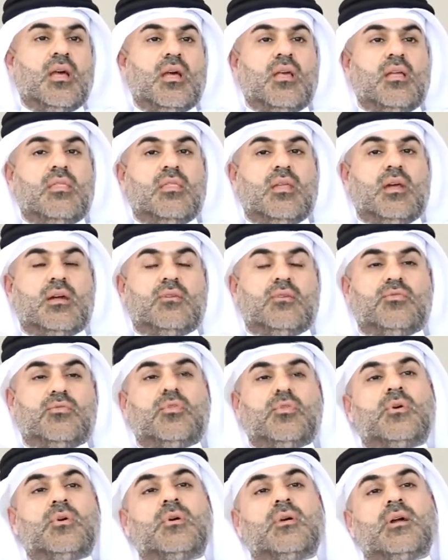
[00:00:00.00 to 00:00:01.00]

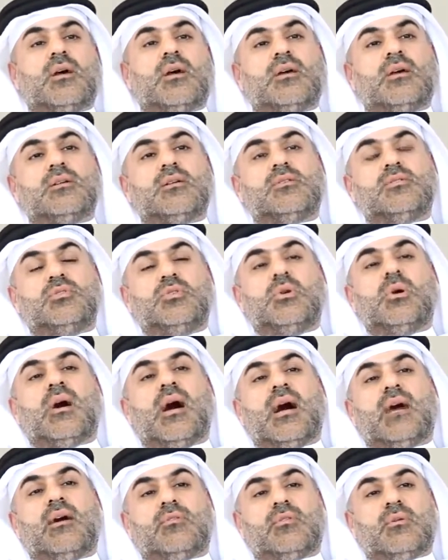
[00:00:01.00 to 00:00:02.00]
Therefore, is you
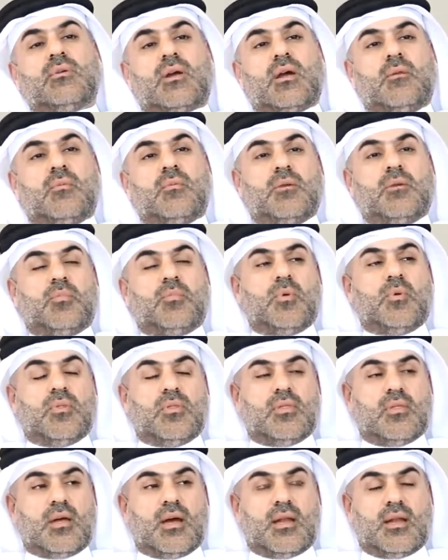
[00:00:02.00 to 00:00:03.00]
have to come up
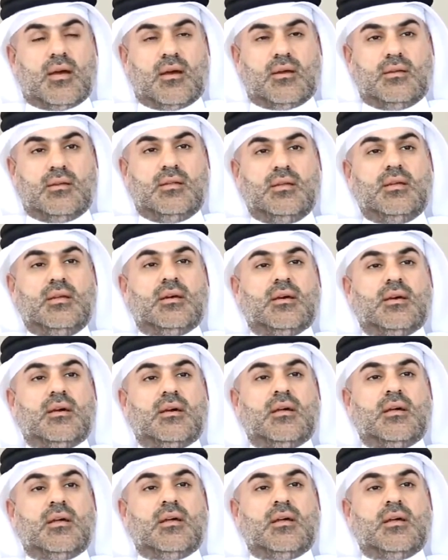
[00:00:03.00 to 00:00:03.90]
with an idea